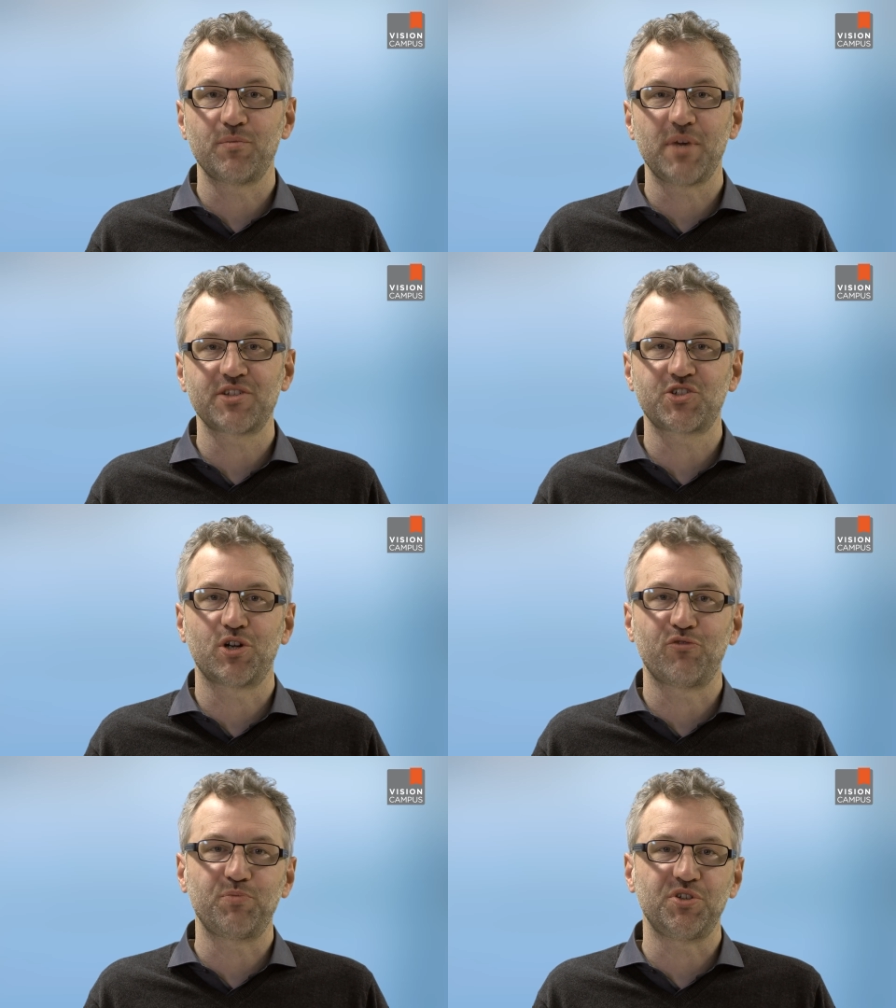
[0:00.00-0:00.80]
a
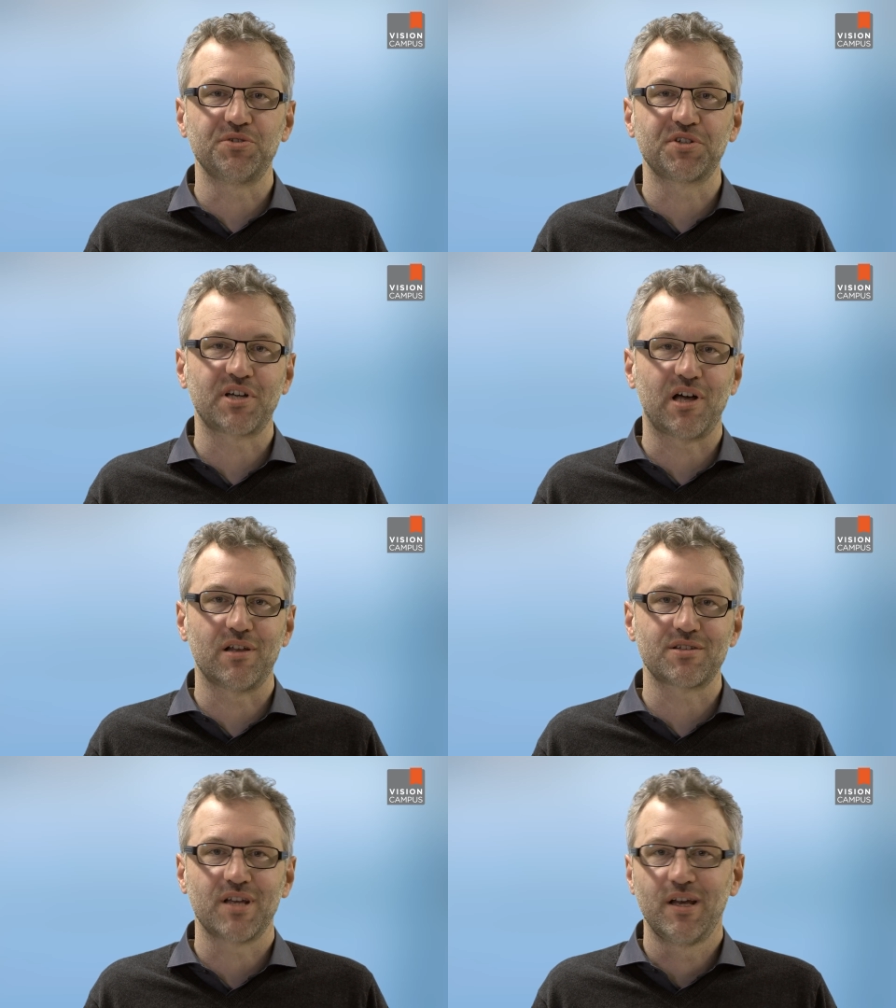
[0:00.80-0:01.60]
mixture of pure
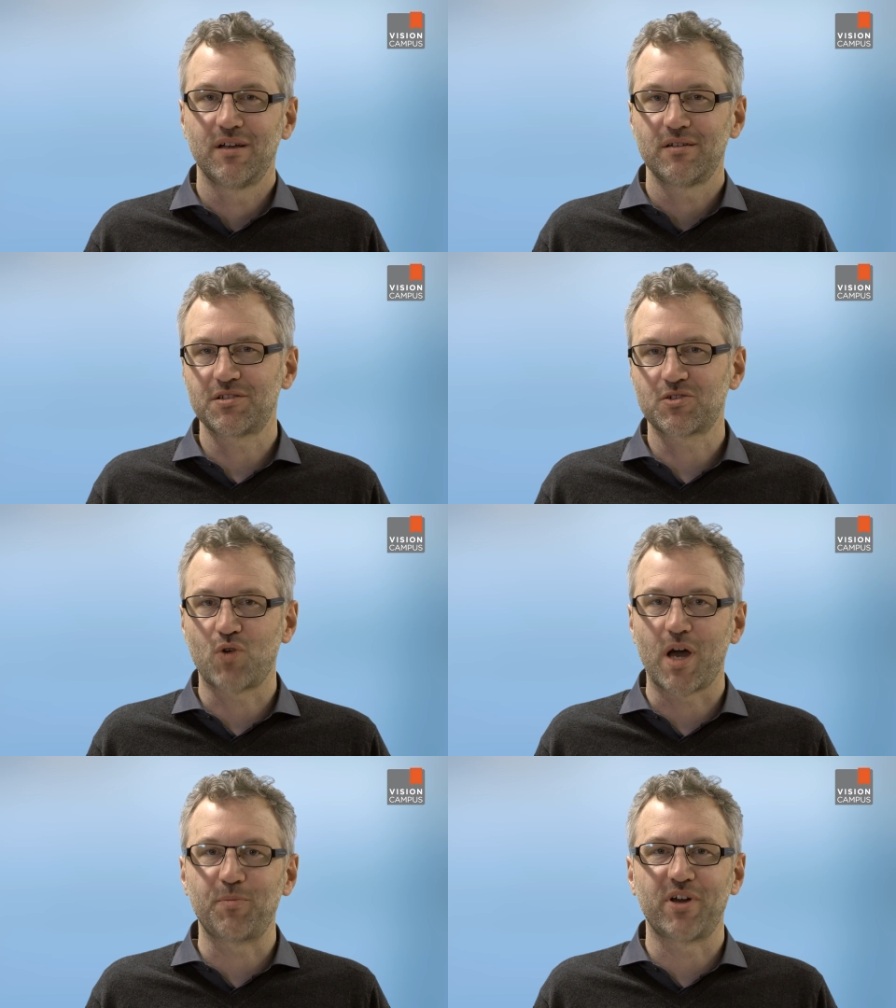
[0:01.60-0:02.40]
colors
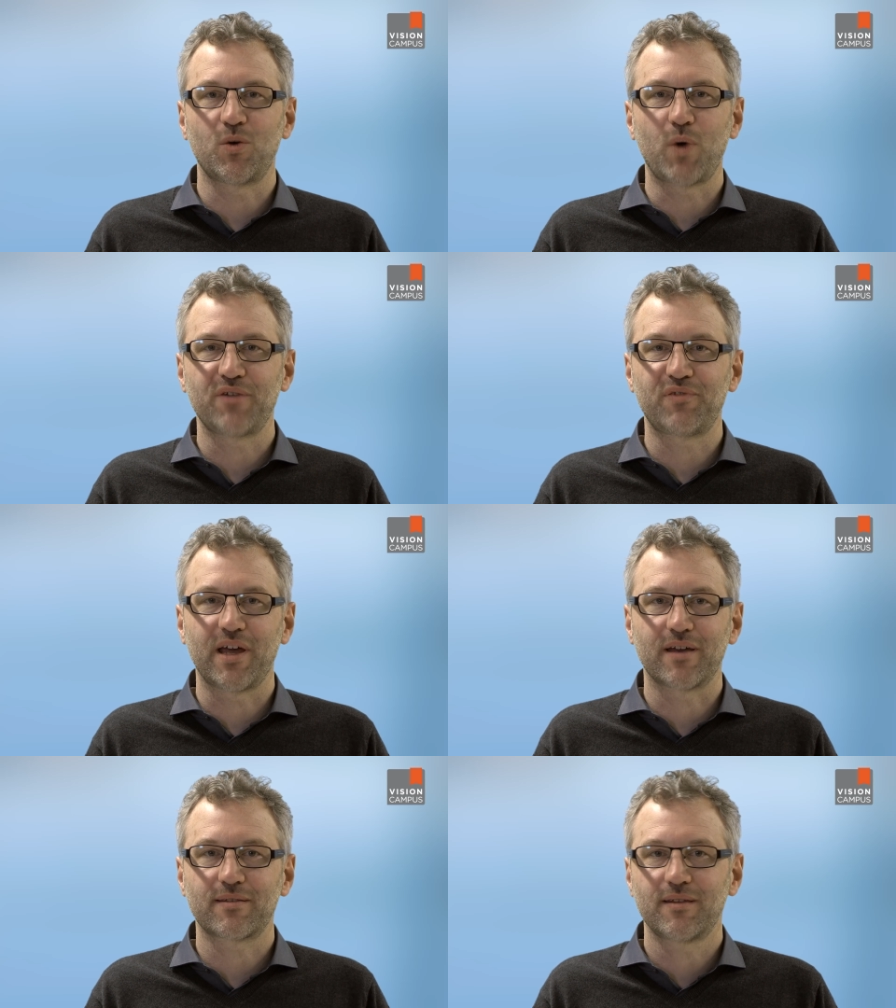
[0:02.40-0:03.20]
described by their
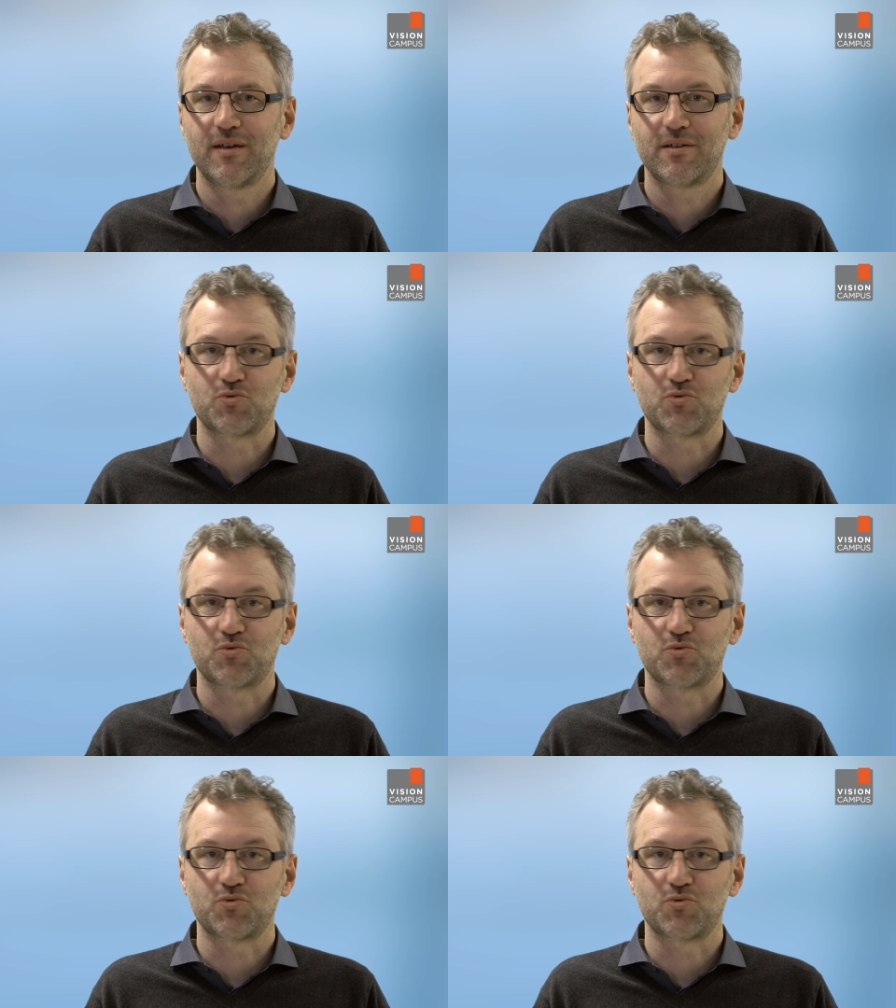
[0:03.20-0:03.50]
wavelength,